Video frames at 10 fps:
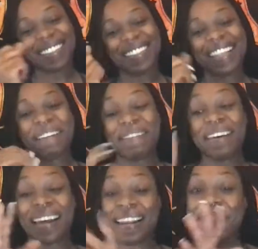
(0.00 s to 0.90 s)
like, what
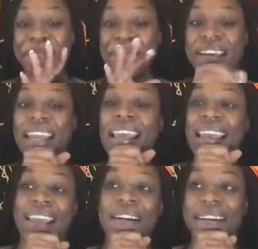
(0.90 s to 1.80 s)
kind of life you want?
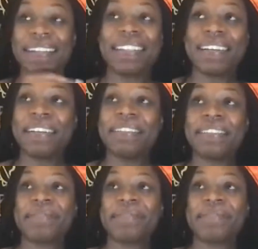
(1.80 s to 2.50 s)
And also,